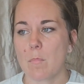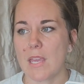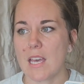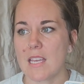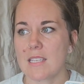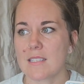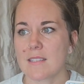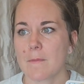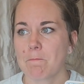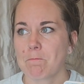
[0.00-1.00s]

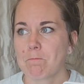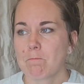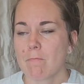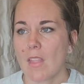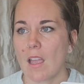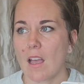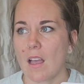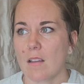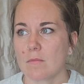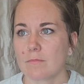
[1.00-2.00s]
Because
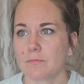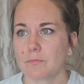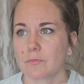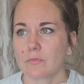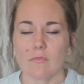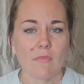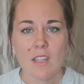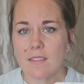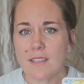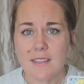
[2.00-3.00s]
the
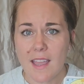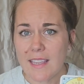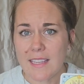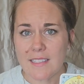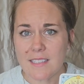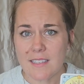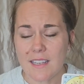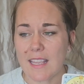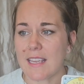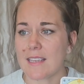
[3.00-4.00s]
knight
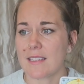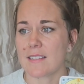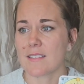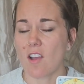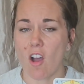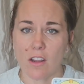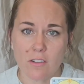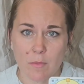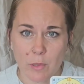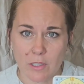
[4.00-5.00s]
is
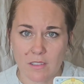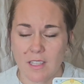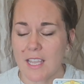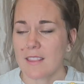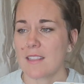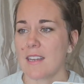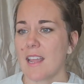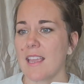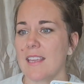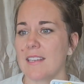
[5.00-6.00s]
honorable. The
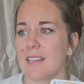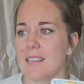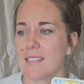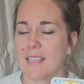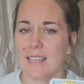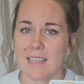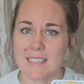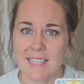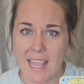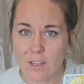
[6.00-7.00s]
knight is in
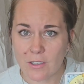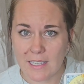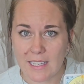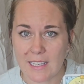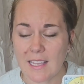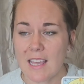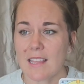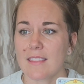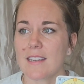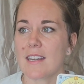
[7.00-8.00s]
integrity.
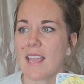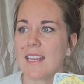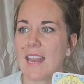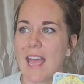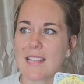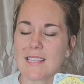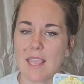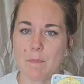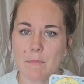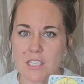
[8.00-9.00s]
The knight has
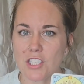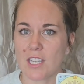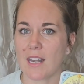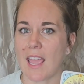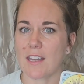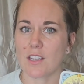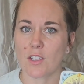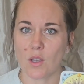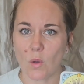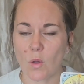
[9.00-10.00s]
a mission and a
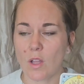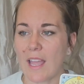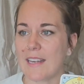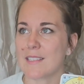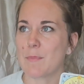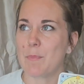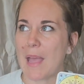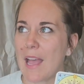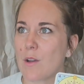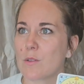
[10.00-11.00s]
goal and is
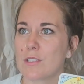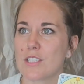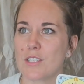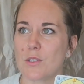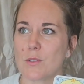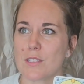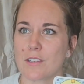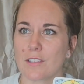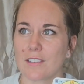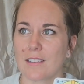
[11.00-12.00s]
bound to
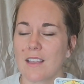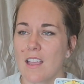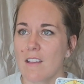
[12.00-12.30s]
certain